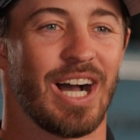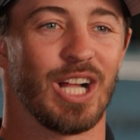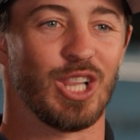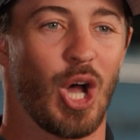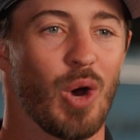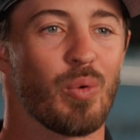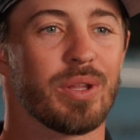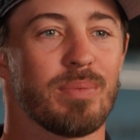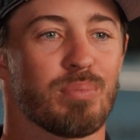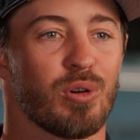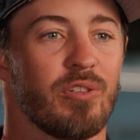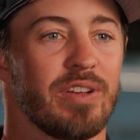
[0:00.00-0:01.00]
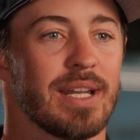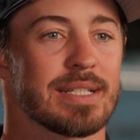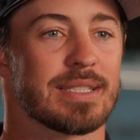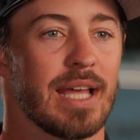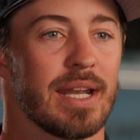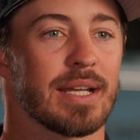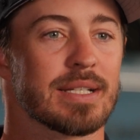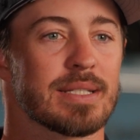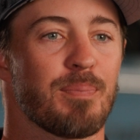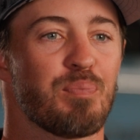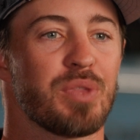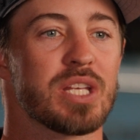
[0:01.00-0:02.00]
Along with improving
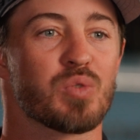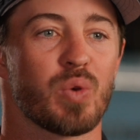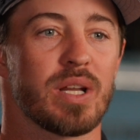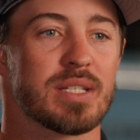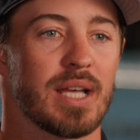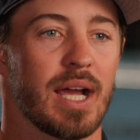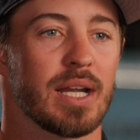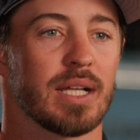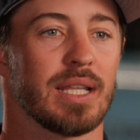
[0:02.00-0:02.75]
aesthetics, this redesign